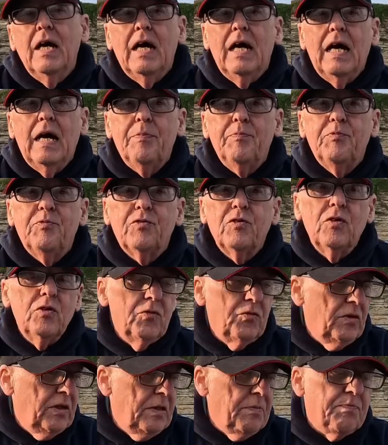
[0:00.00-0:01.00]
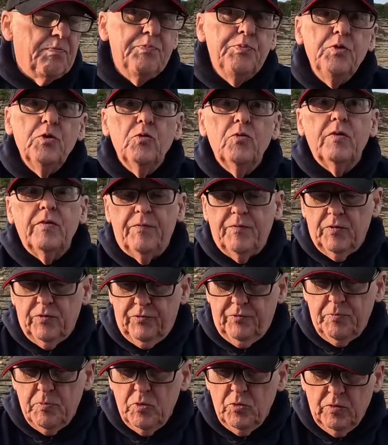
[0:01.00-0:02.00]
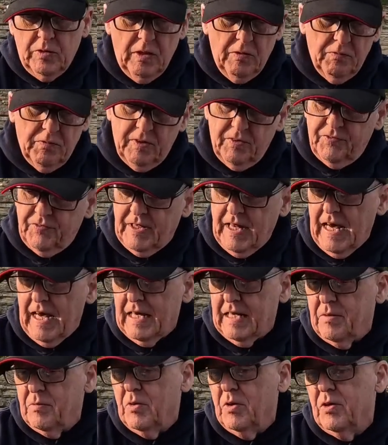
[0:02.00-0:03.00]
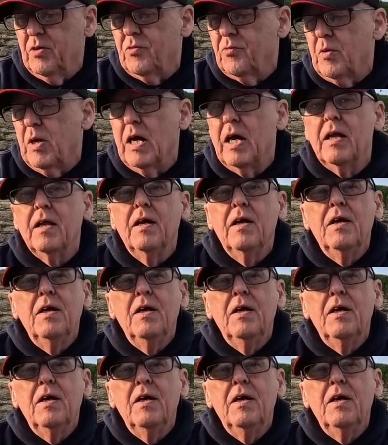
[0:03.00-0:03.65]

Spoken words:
Absolutely beautiful smooth hound, a starry one as well.